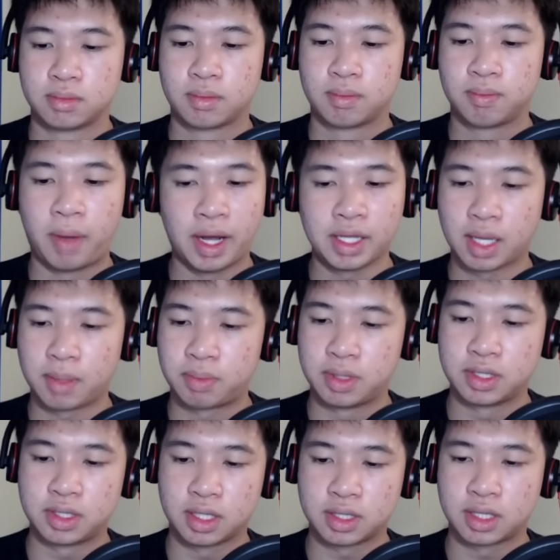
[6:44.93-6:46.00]
Buying that
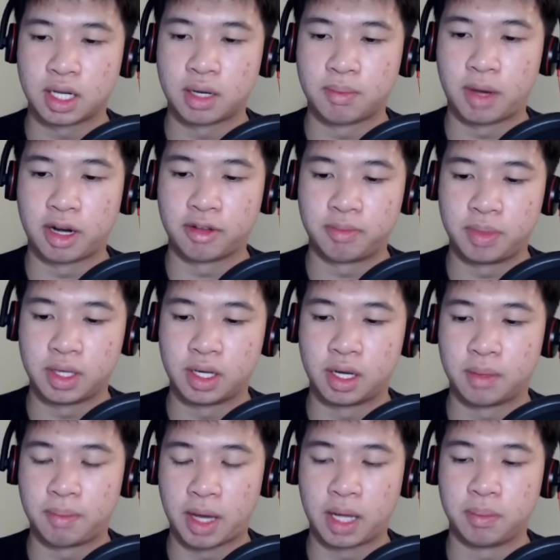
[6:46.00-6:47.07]
princess there might have been a
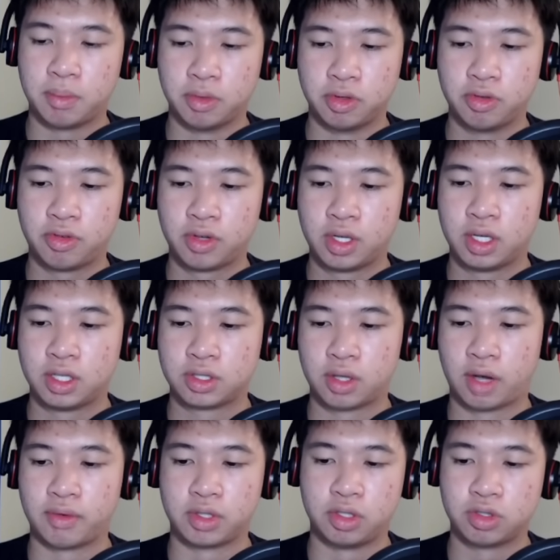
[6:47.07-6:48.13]
bad move, so I
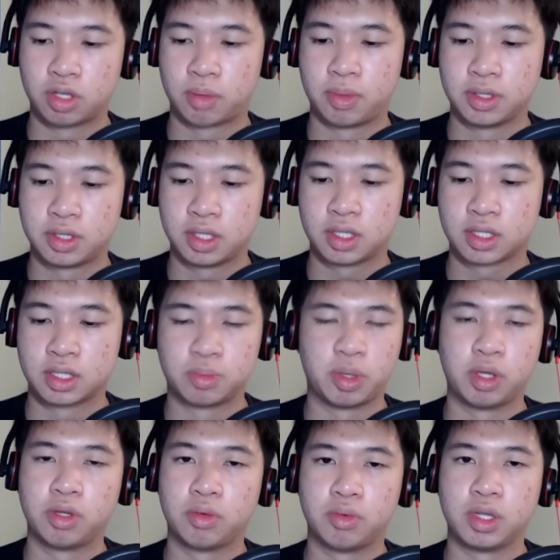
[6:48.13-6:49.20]
have a 2-star princess, because we
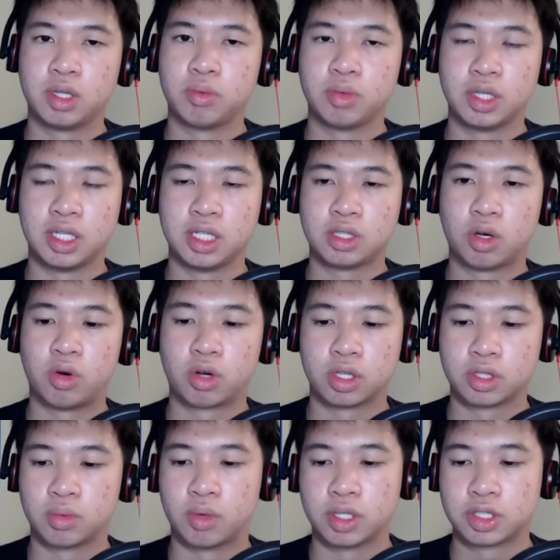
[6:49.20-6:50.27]
only really need to hold on
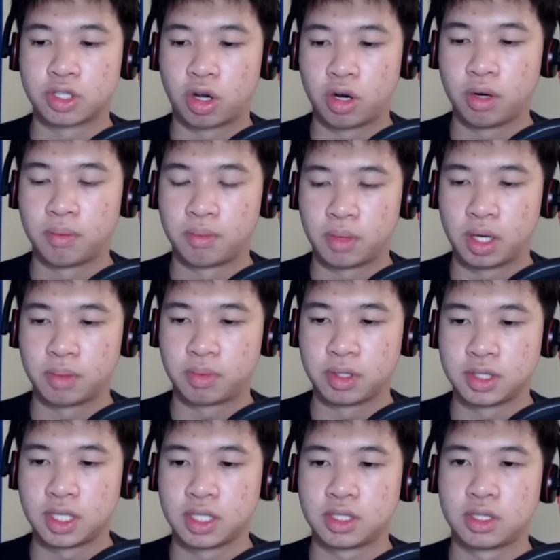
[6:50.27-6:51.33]
to 1-star
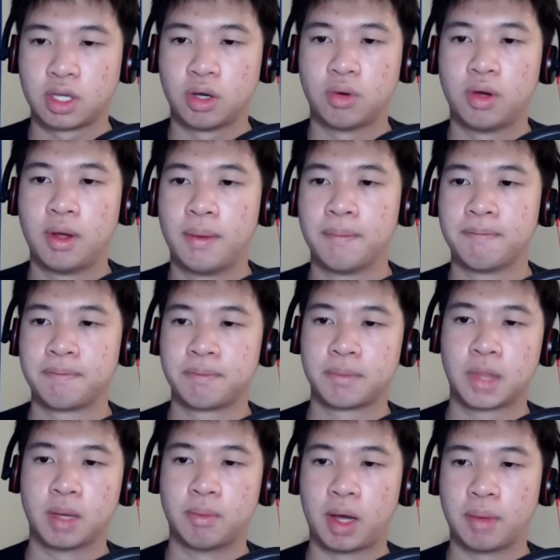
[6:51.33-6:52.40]
princess, so
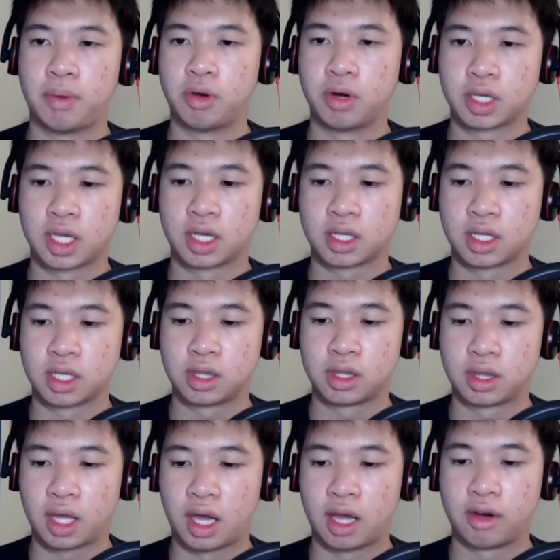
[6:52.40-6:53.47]
that my opponent can't get
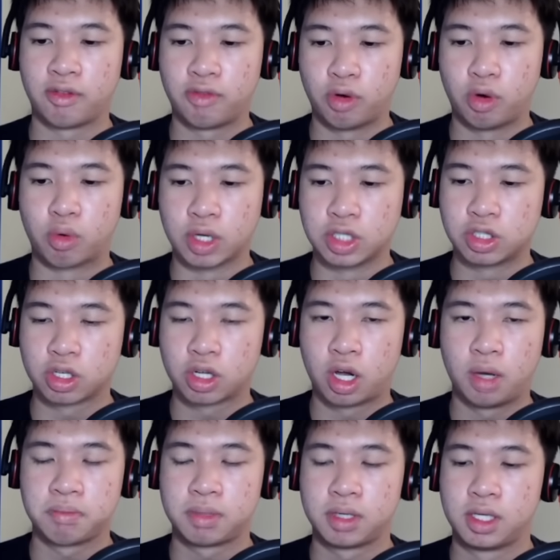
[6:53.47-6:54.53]
that full ranger
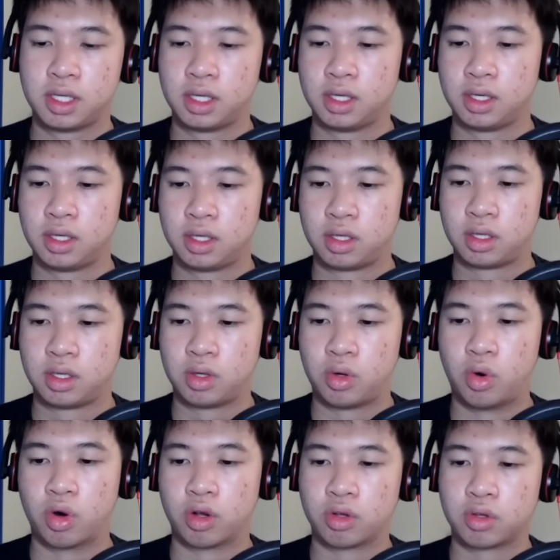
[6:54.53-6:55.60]
comp,
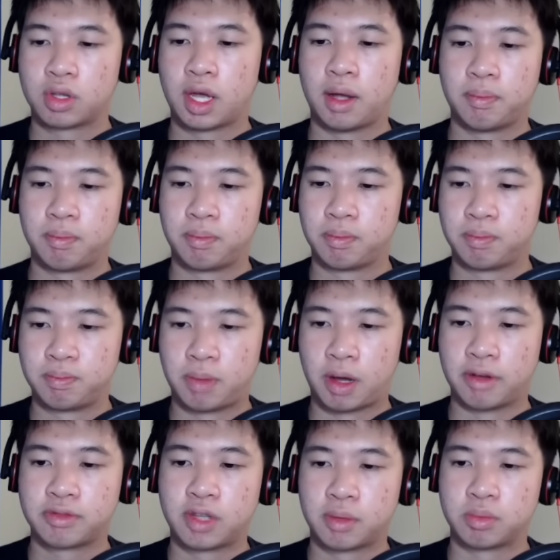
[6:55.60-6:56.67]
or that
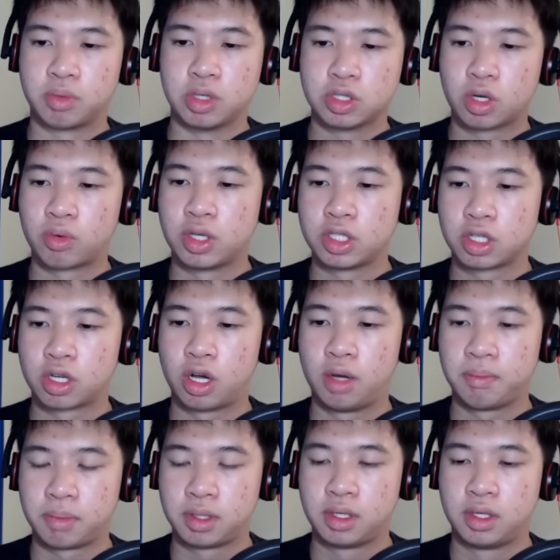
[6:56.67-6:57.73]
buffed up 3-star ranger
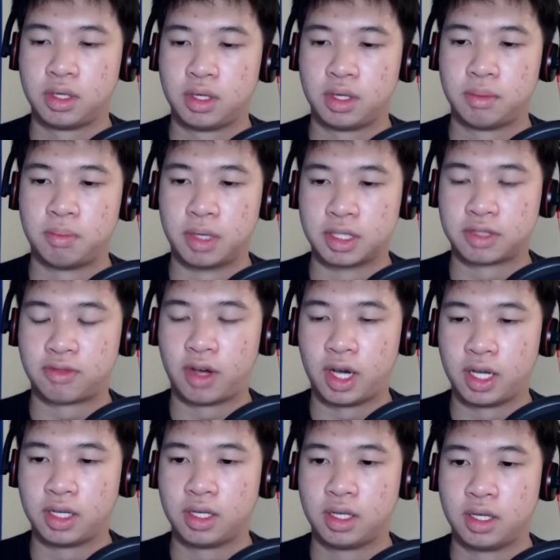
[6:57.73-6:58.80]
comp, but it's
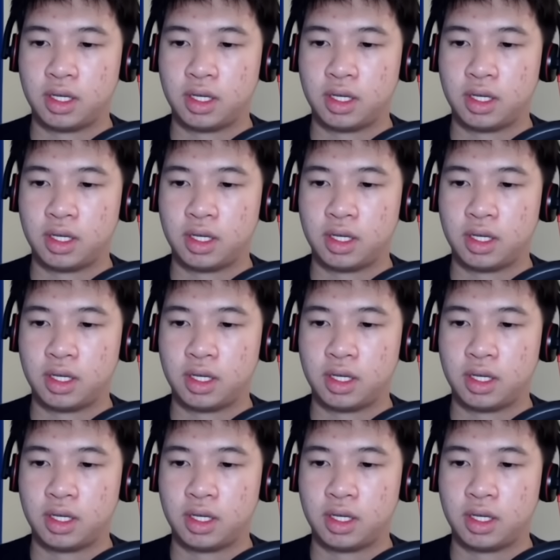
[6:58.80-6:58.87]
fine.